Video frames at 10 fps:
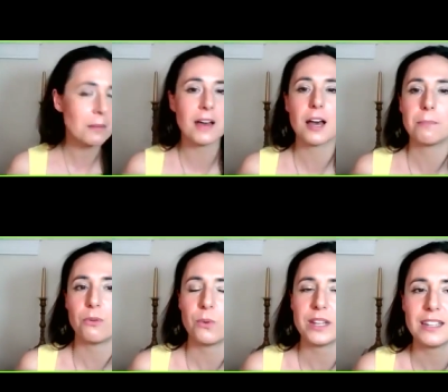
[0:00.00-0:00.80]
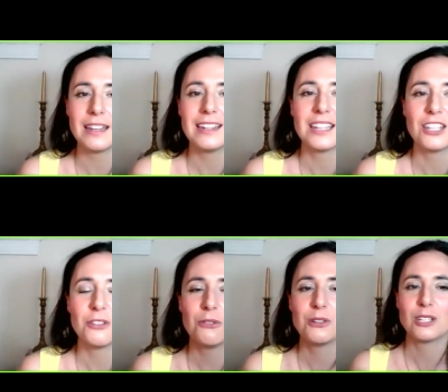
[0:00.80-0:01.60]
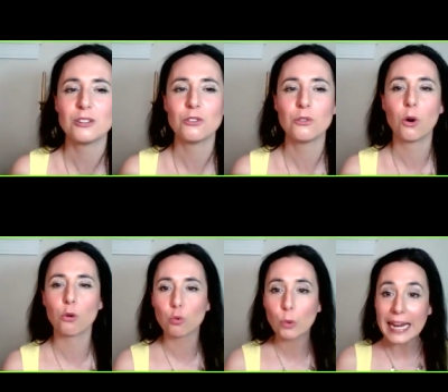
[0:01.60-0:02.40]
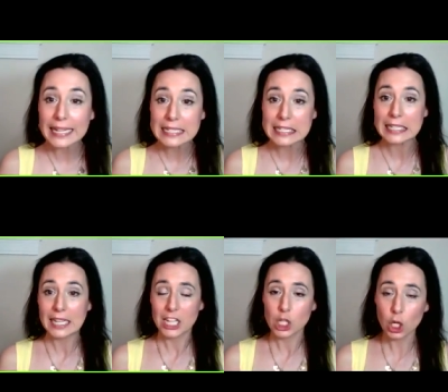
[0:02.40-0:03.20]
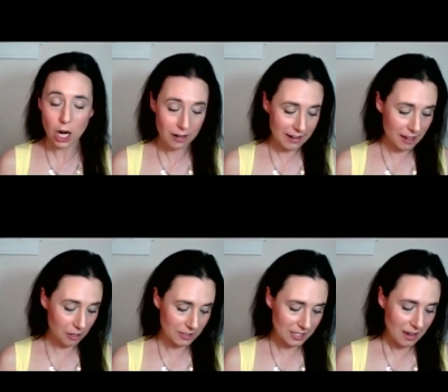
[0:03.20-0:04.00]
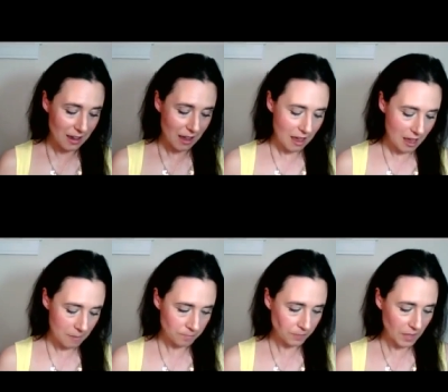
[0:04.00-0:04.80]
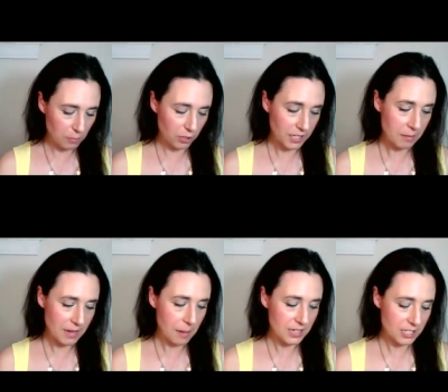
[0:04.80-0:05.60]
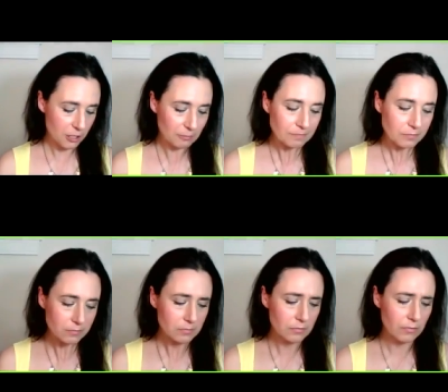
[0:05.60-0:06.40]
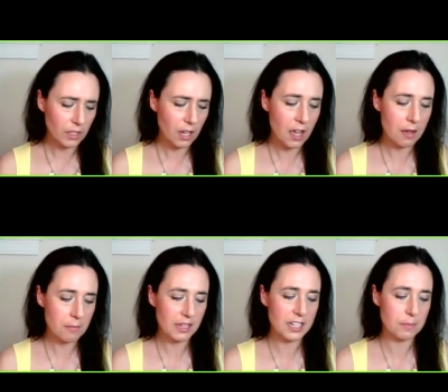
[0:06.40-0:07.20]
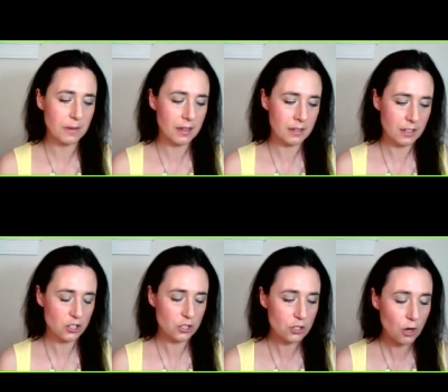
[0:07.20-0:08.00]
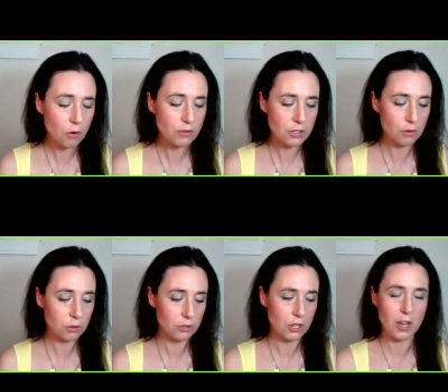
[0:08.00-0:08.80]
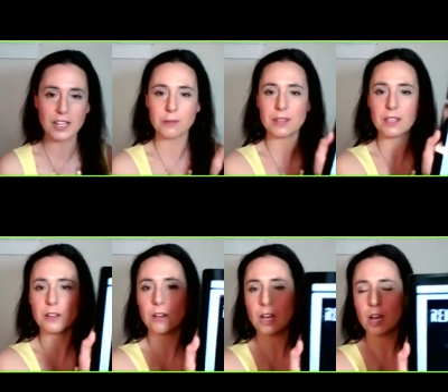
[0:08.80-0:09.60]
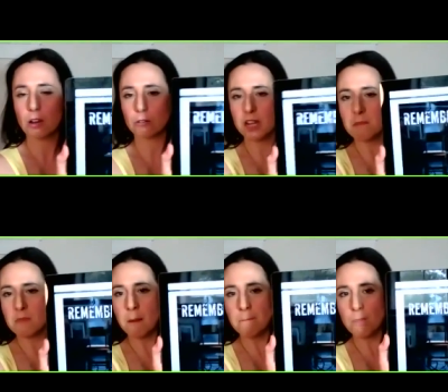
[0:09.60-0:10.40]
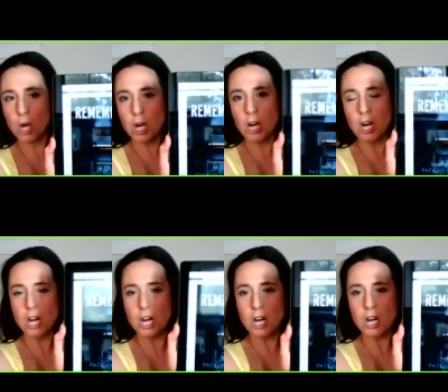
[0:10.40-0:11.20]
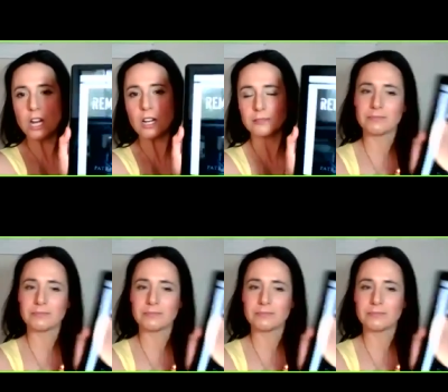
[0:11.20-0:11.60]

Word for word: them up. We need you to write your heart out. Um, I'm pulling up my copy too. Um, it has been so, so cool talking with you. Remember,